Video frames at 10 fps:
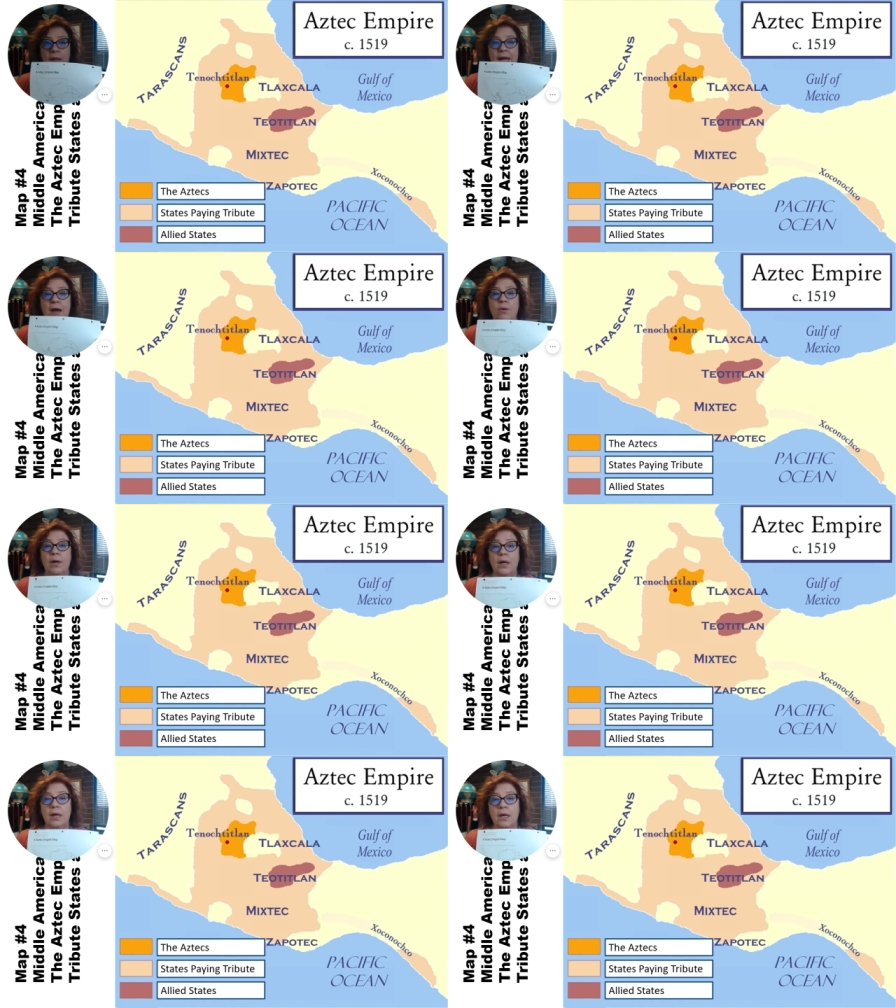
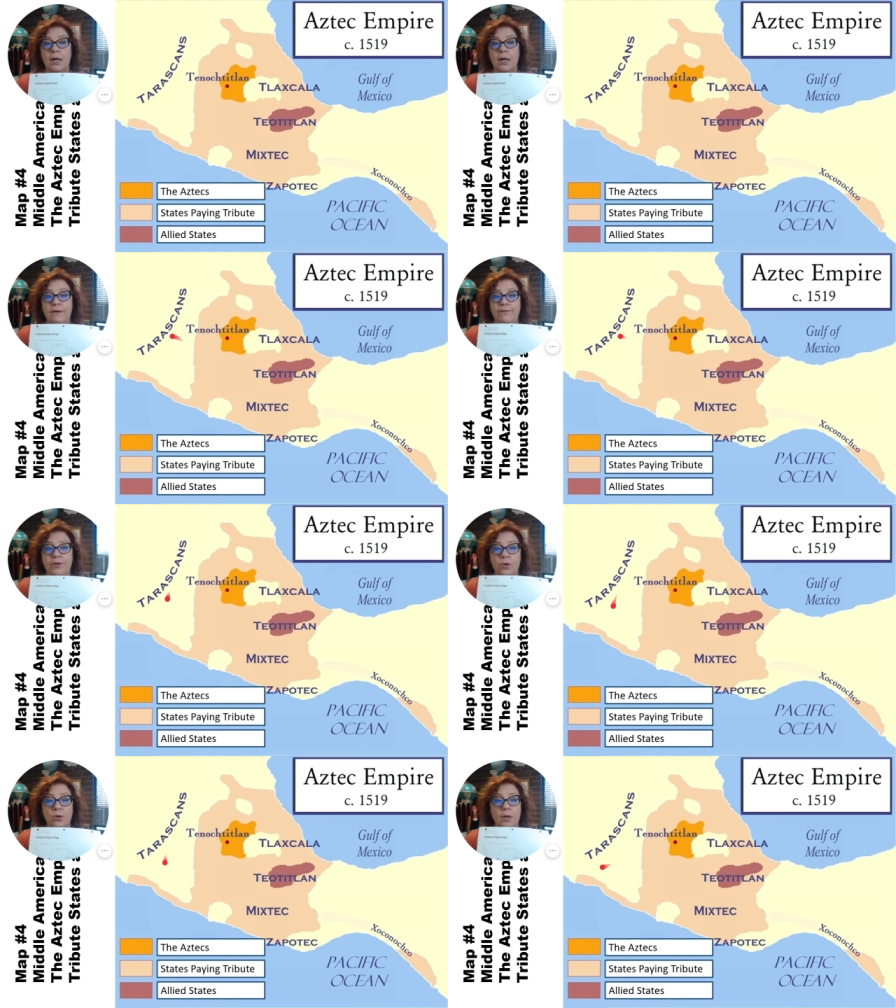Now,
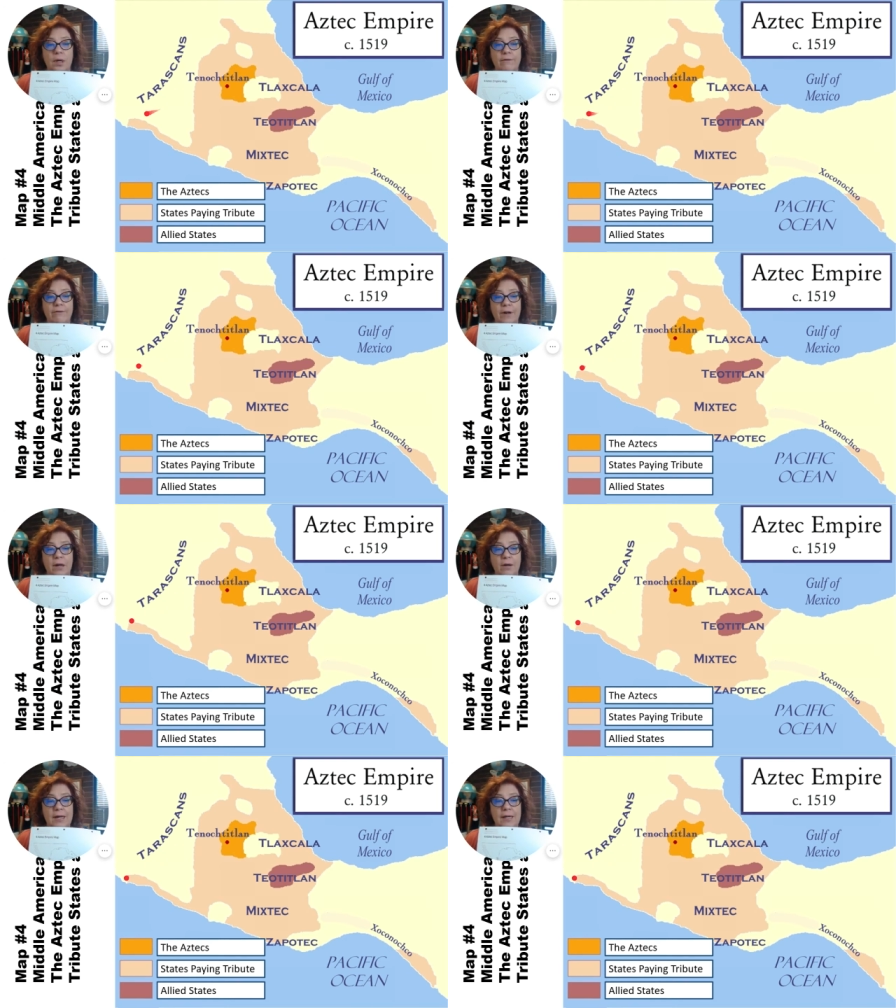if you're
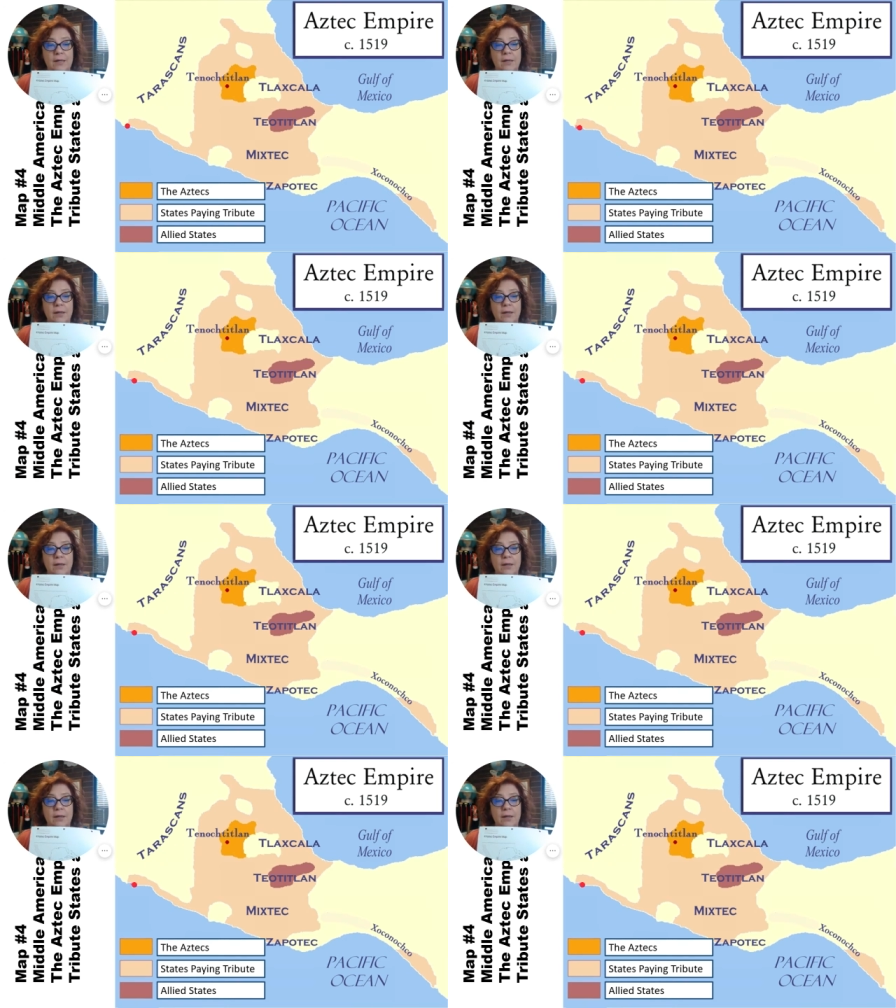very